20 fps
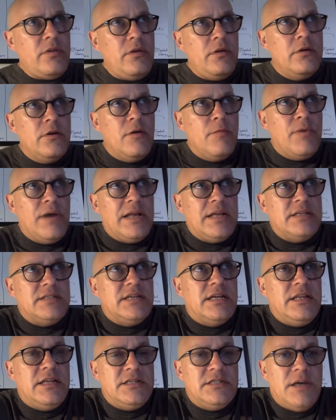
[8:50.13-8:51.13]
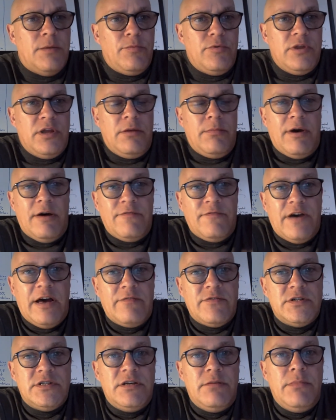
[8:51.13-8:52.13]
you can probably set this up within about
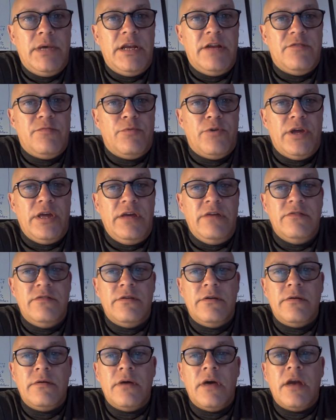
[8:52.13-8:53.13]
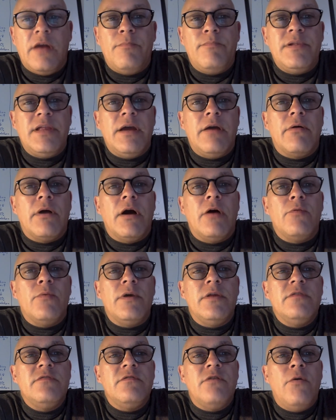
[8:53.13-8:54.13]
5 or 10 minutes. Pretty easy to kind of play around
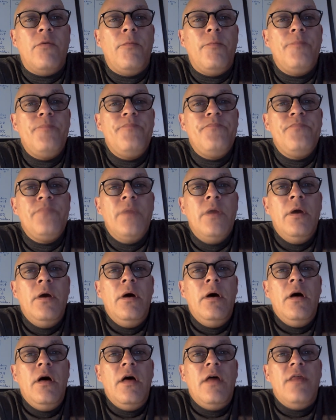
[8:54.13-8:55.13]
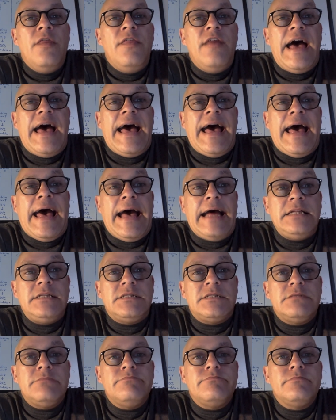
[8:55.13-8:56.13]
with. So
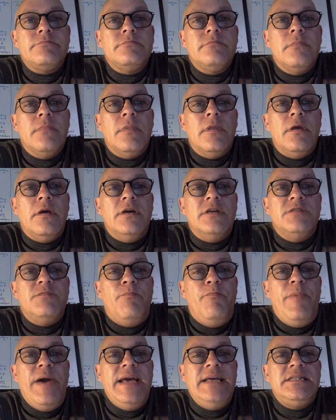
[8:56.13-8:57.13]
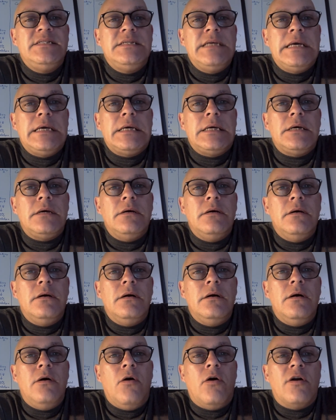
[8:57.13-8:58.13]
that is basic
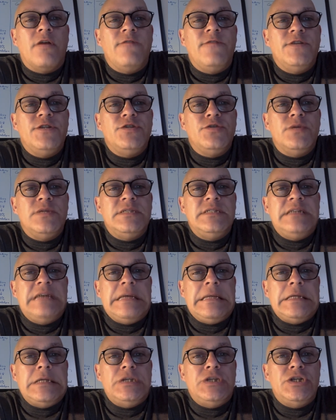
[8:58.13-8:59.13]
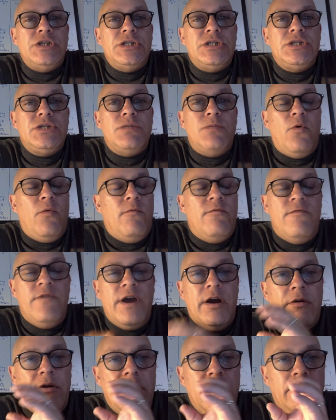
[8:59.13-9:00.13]
artificial intelligence,
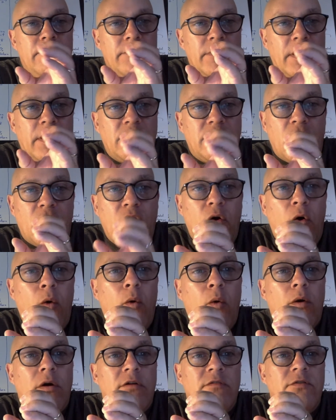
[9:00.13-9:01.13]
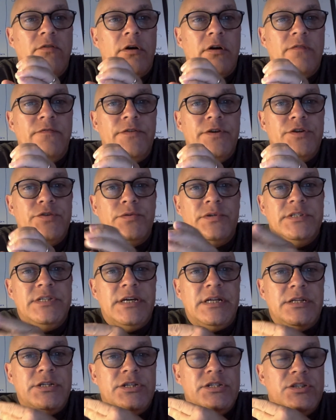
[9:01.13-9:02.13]
very like the core of artificial
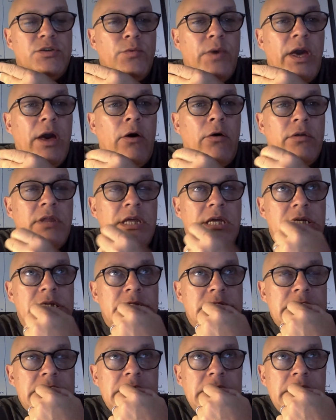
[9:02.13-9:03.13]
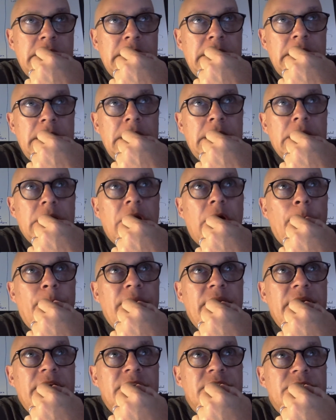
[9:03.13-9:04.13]
intelligence, the way all these
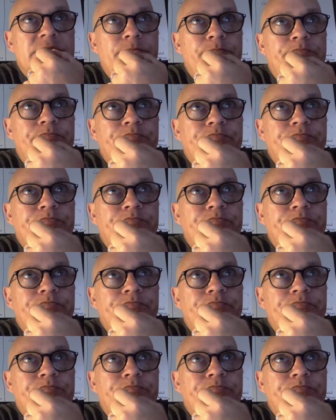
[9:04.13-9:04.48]
companies,